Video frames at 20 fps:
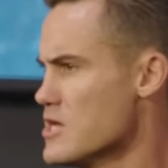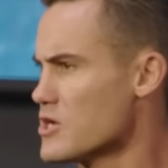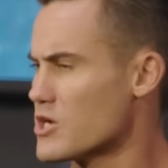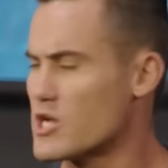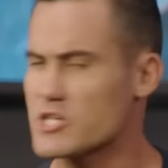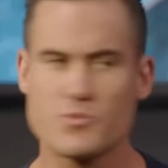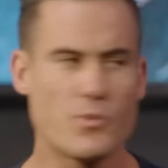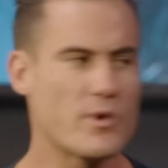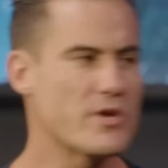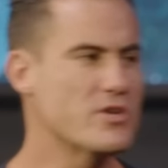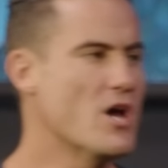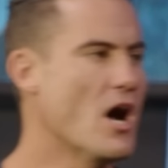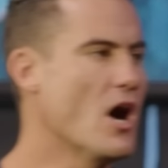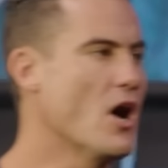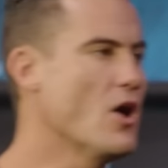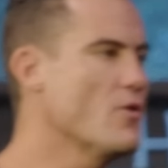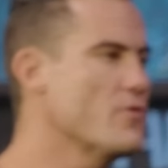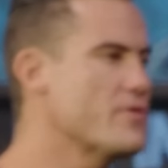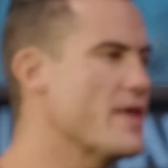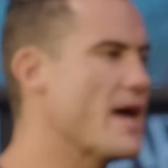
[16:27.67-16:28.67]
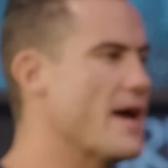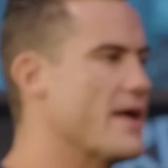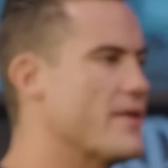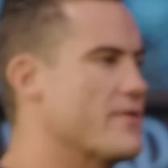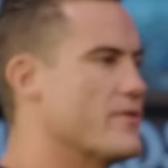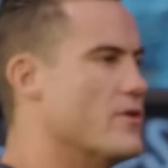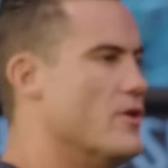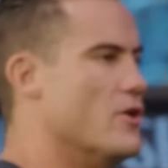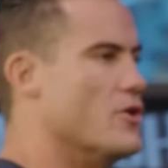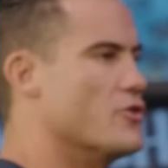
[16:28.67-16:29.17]
Because we know
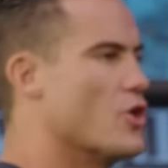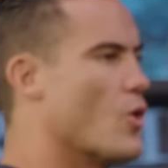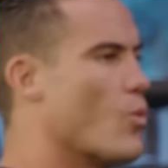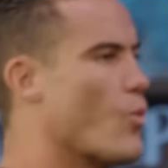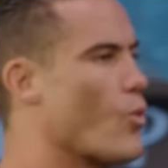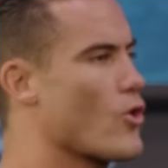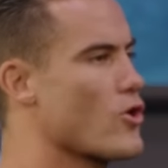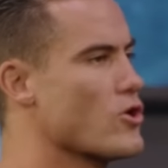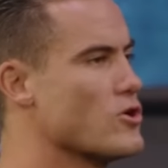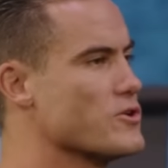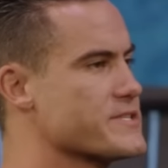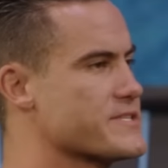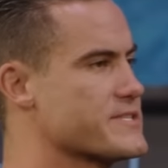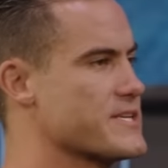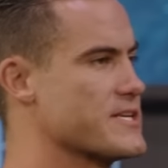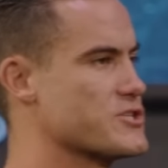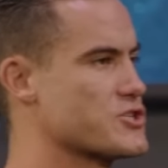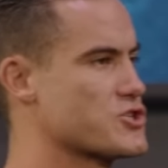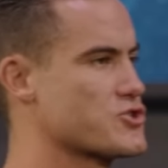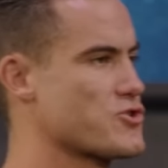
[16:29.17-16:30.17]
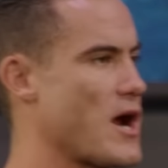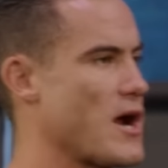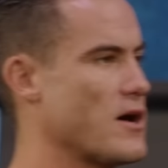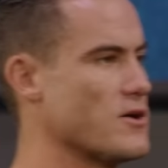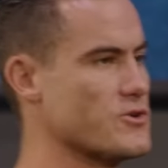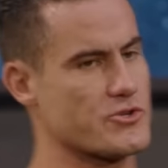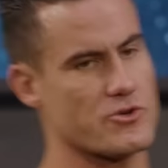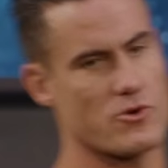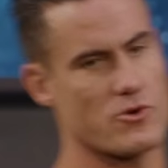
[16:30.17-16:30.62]
that the world sends trials